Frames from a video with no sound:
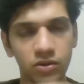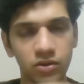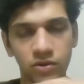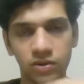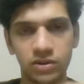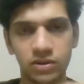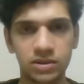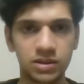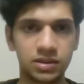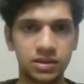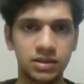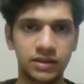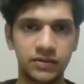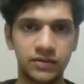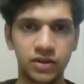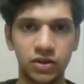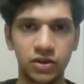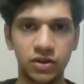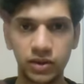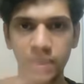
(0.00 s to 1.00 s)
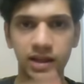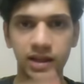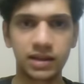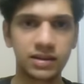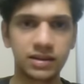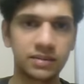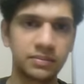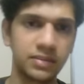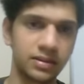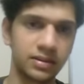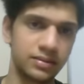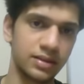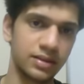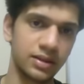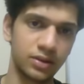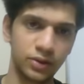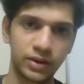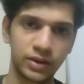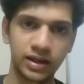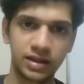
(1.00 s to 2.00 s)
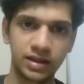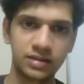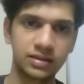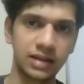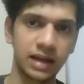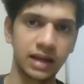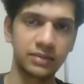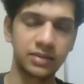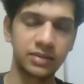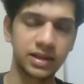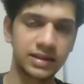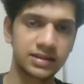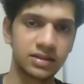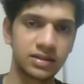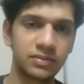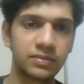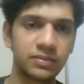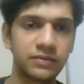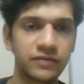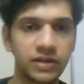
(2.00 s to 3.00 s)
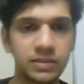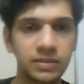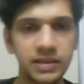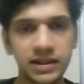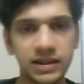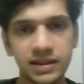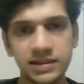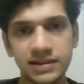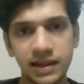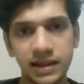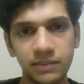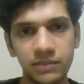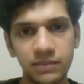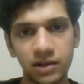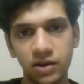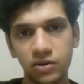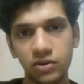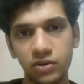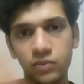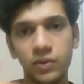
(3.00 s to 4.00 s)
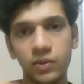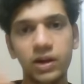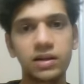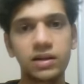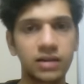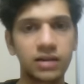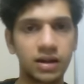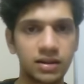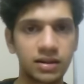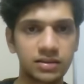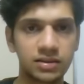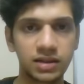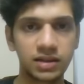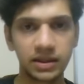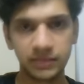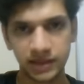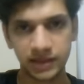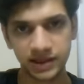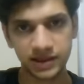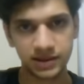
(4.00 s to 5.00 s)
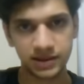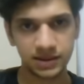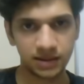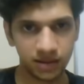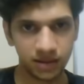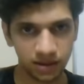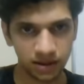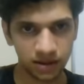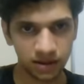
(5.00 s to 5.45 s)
or if you're looking at the timer as it will be in the exam, around the 1 hour 30 minutes